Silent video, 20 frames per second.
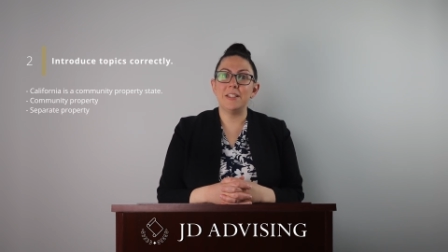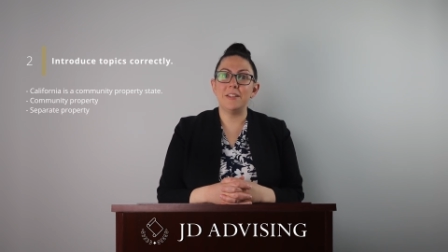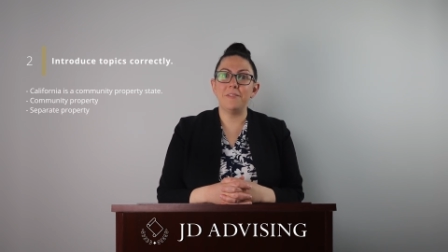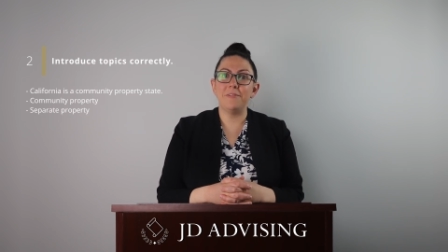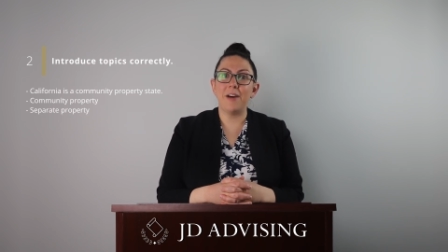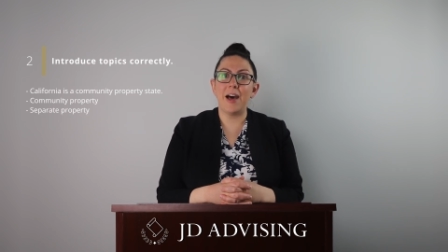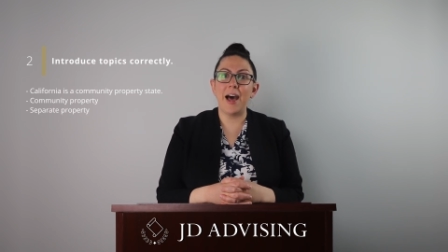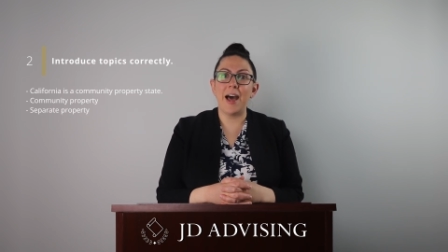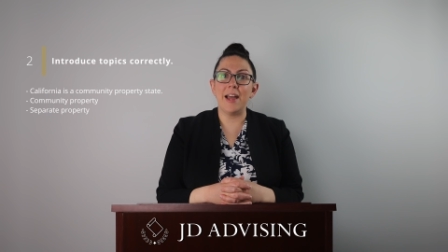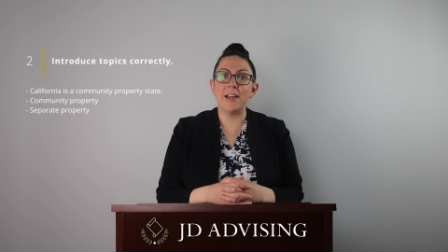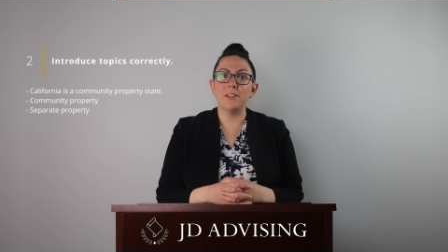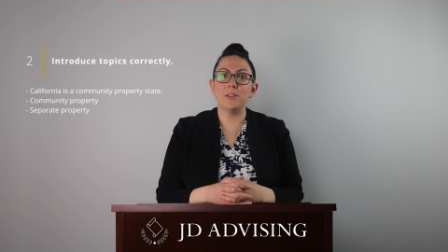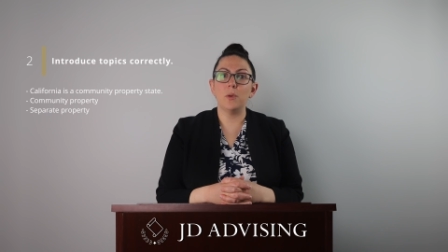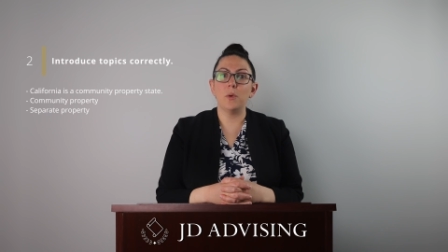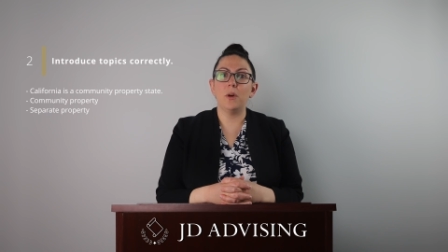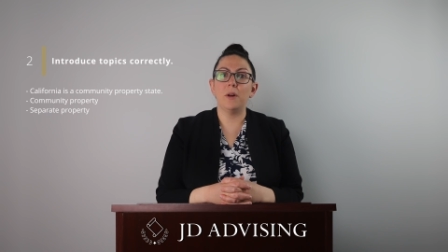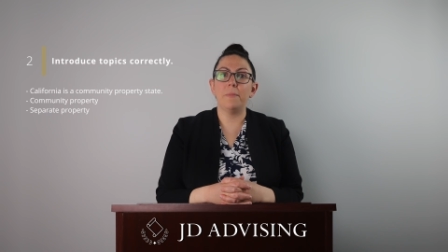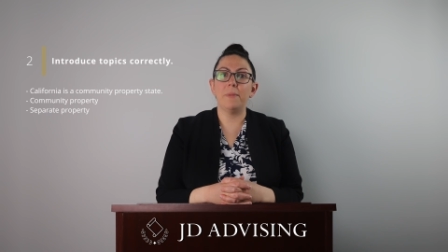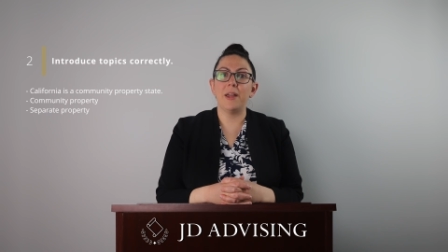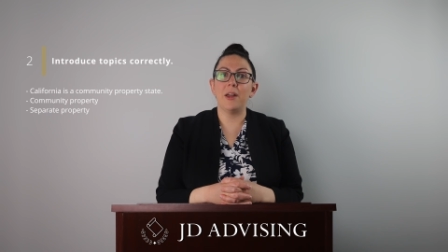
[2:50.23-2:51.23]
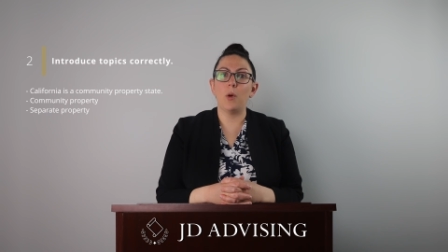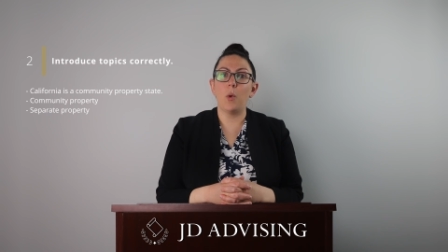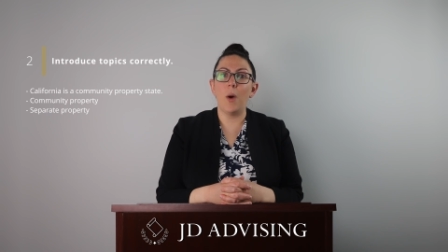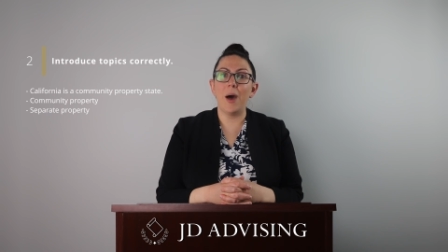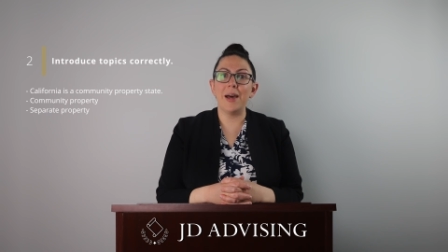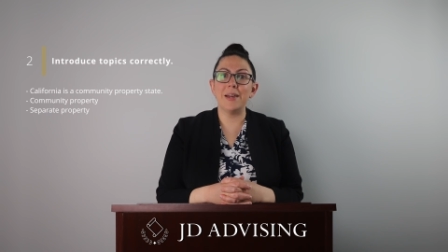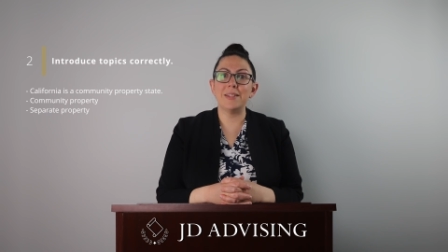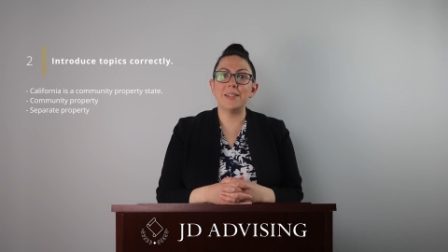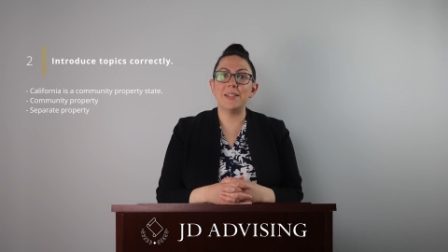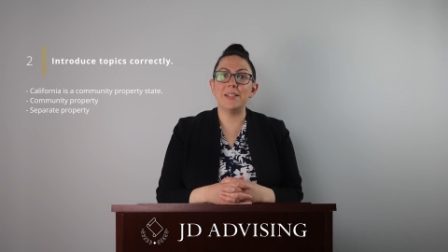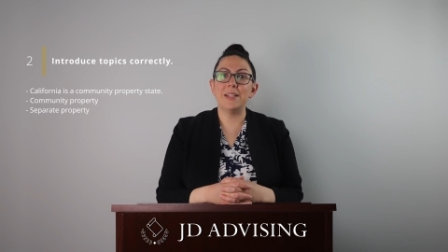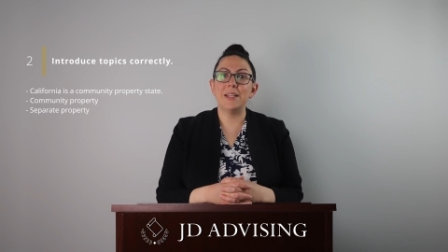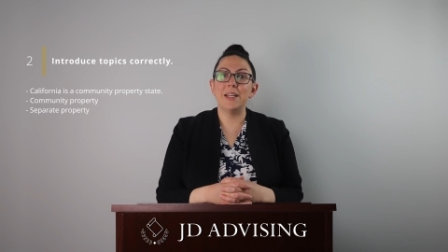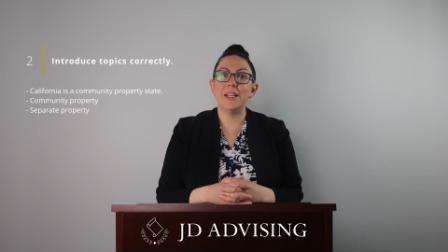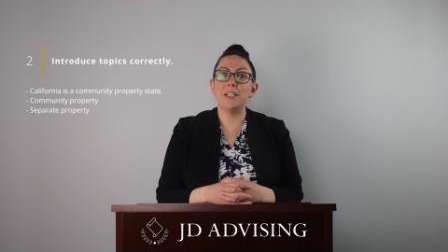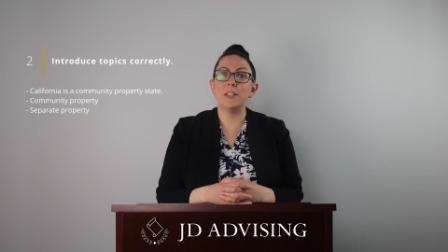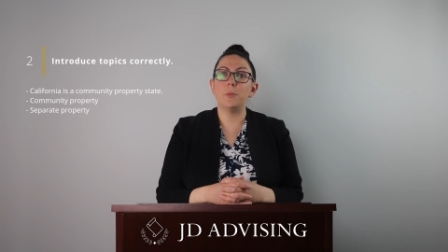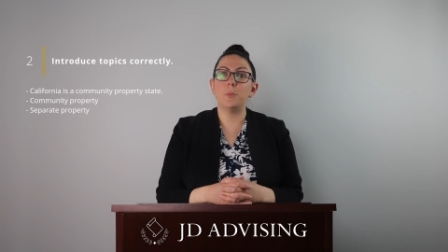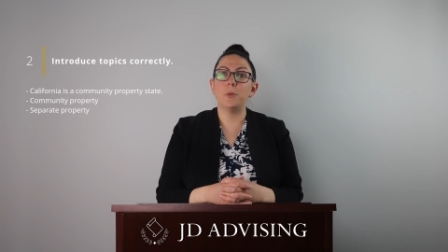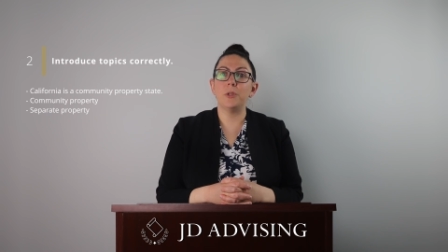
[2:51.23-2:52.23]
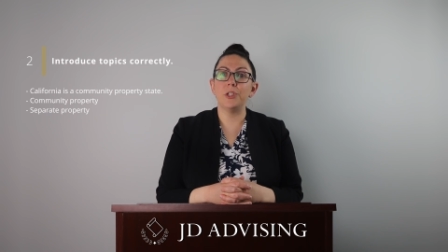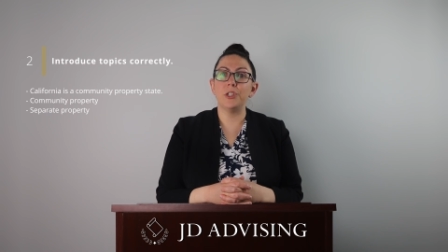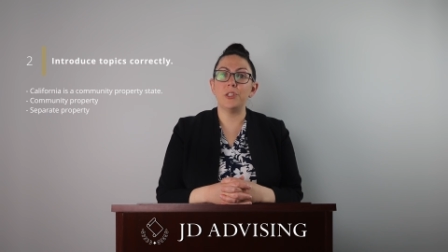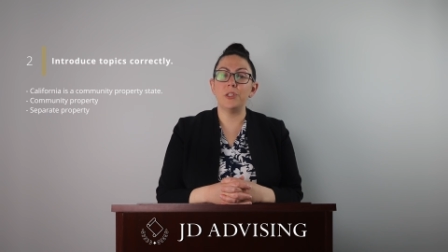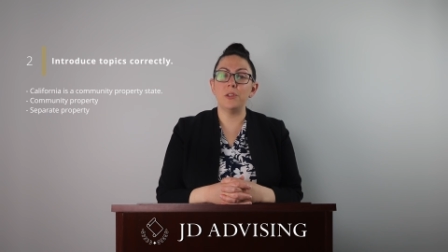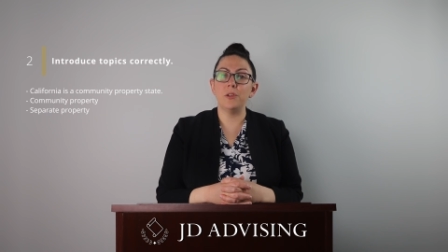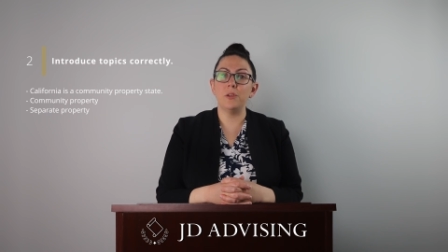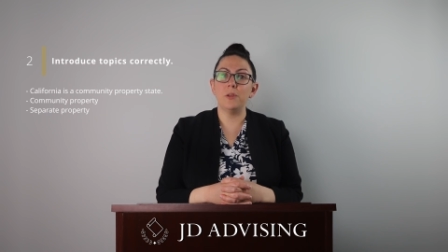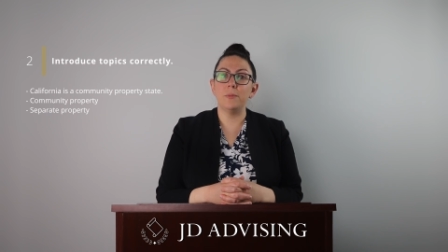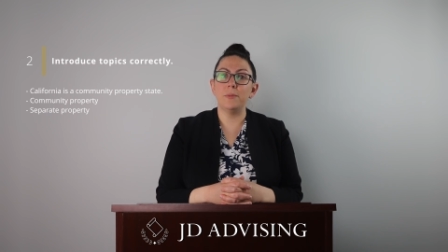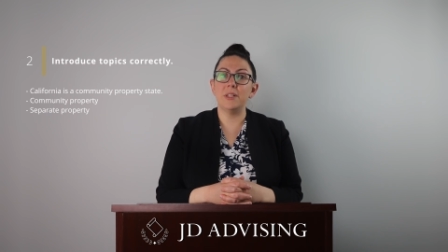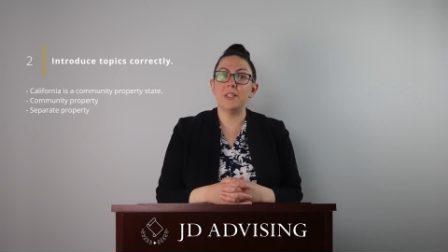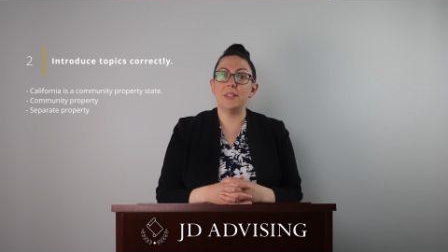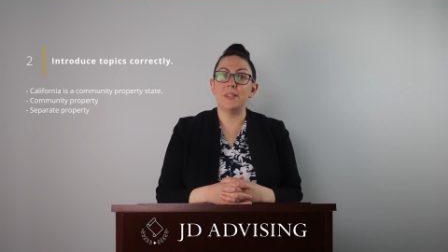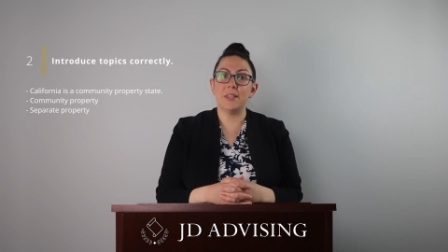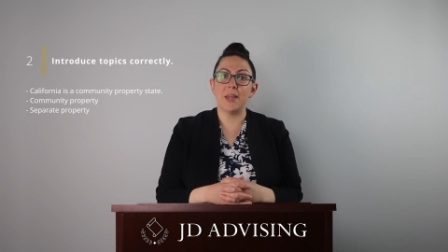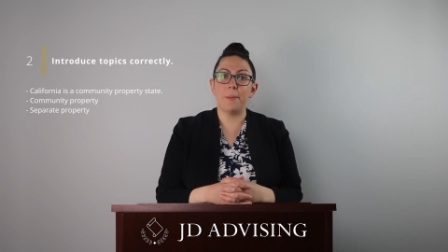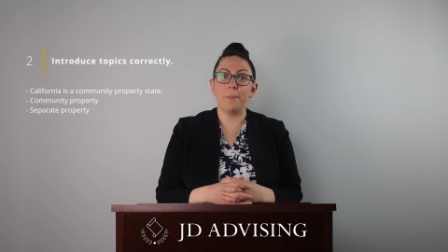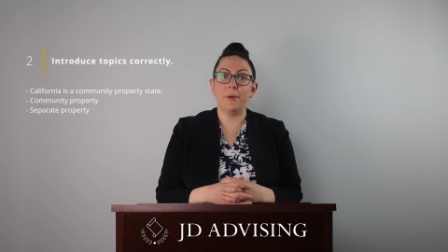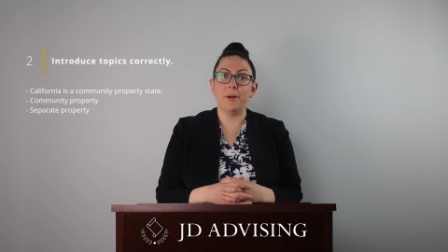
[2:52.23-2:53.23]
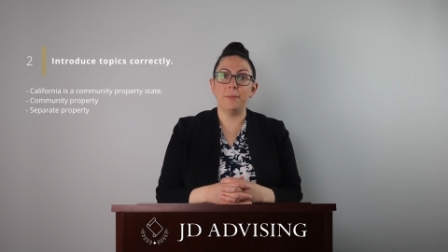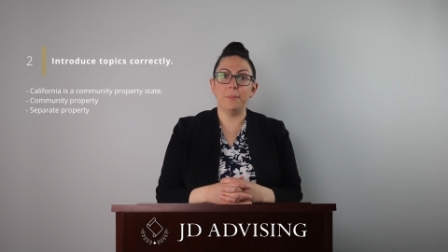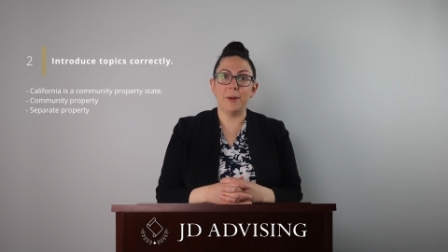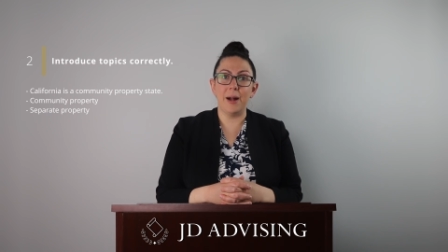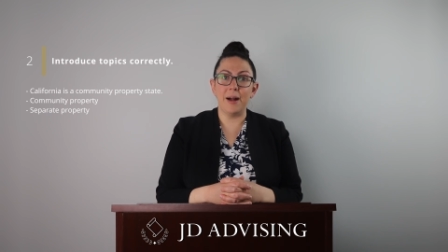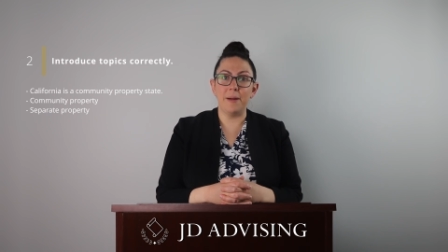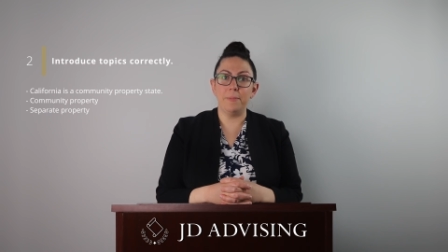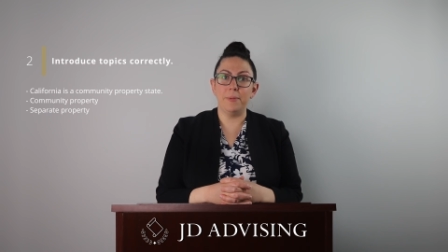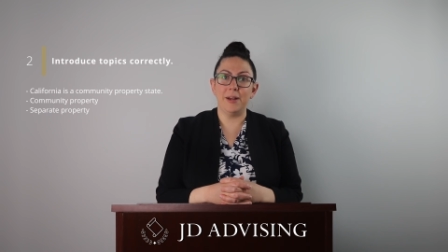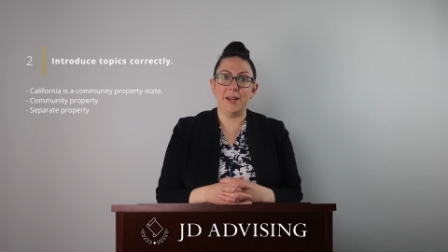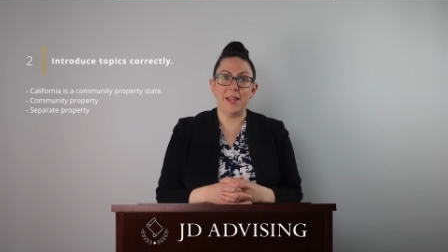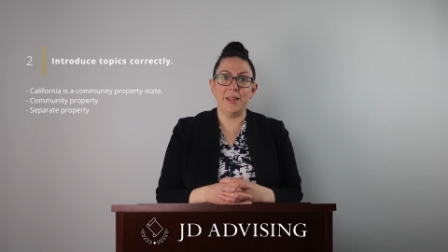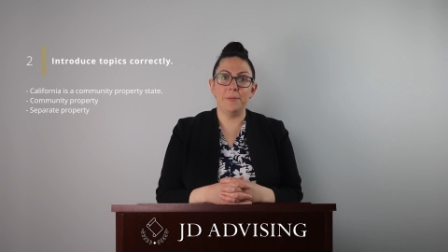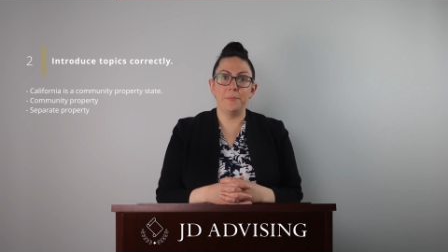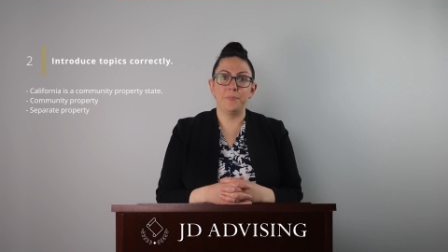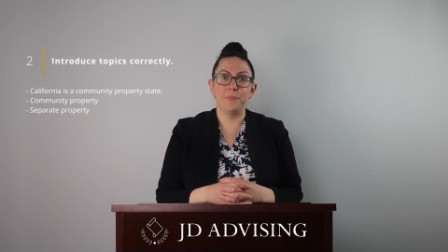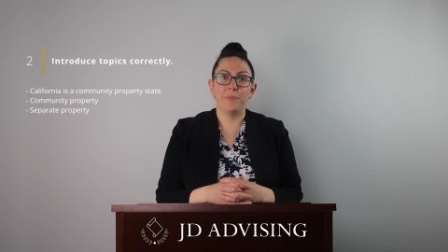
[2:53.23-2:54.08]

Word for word: devise, or bequest is presumed separate property.